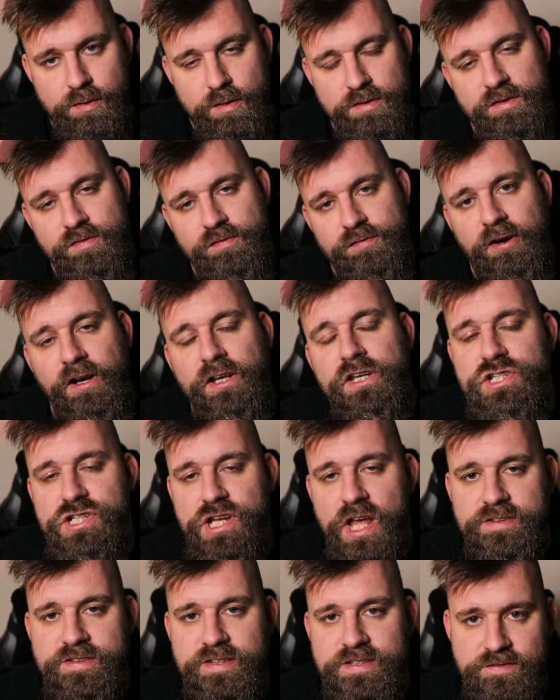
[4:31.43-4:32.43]
So it
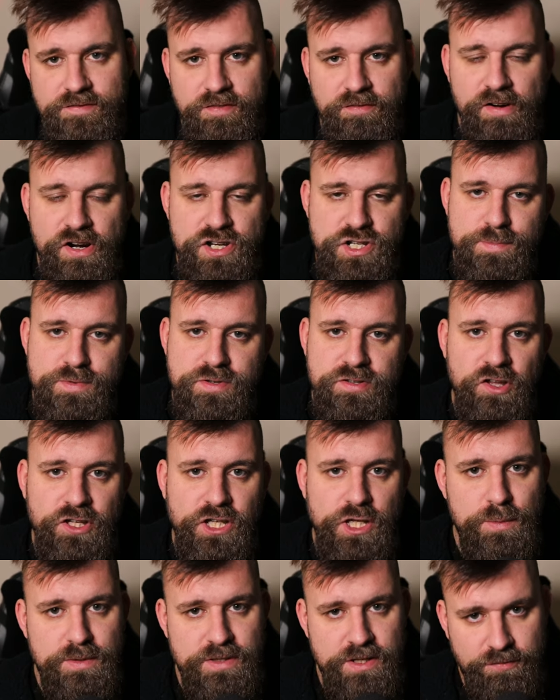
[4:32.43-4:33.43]
differentiates the different regiments
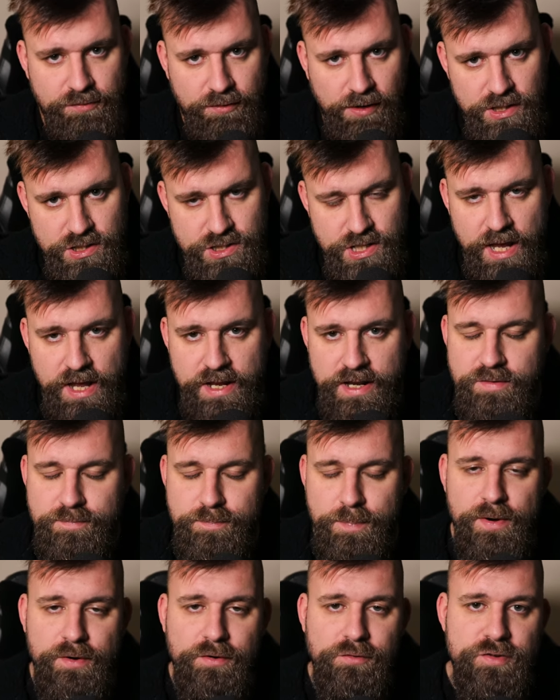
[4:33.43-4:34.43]
like you would differentiate an
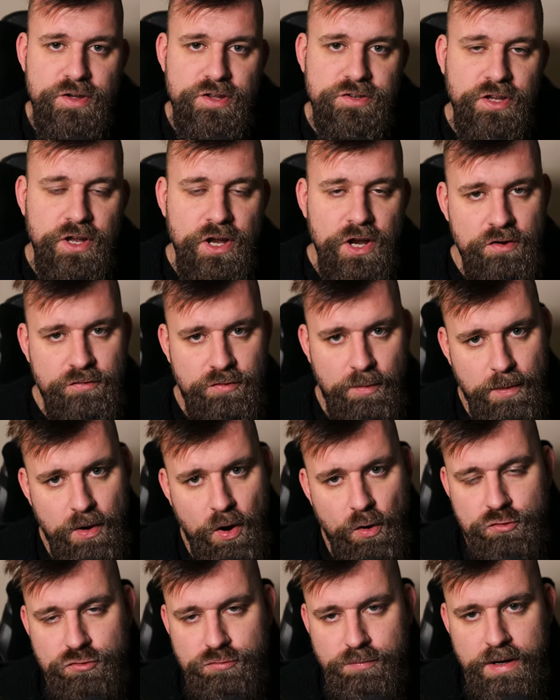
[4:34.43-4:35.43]
Imperial Fist from an
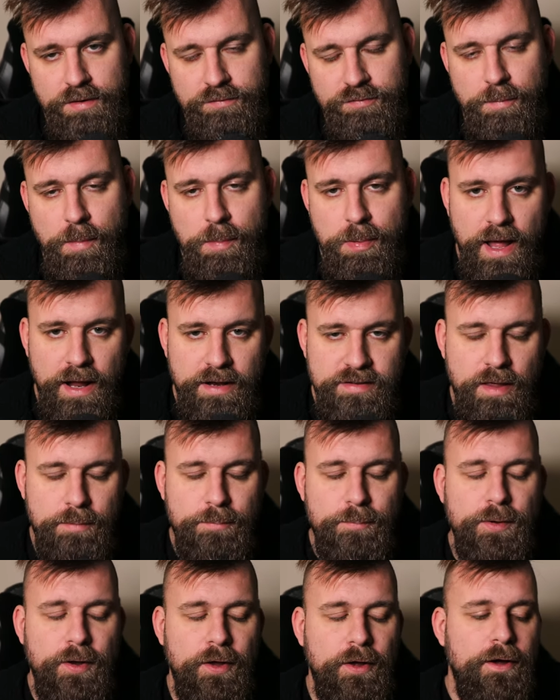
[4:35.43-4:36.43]
Ultramarine from Black
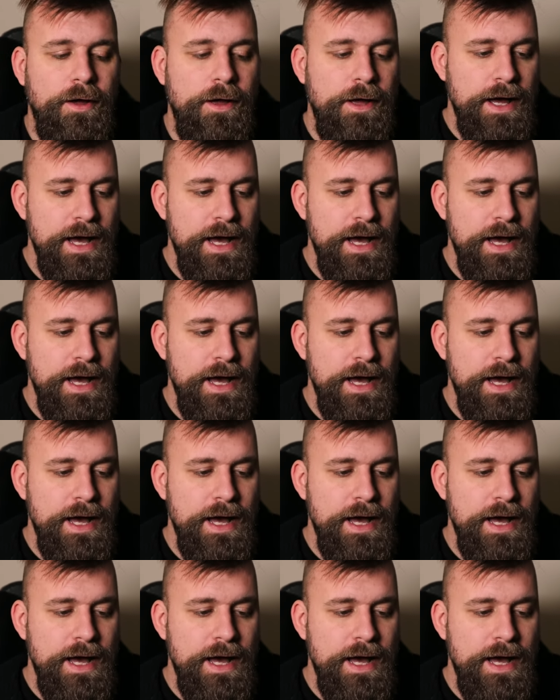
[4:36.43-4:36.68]
Templar.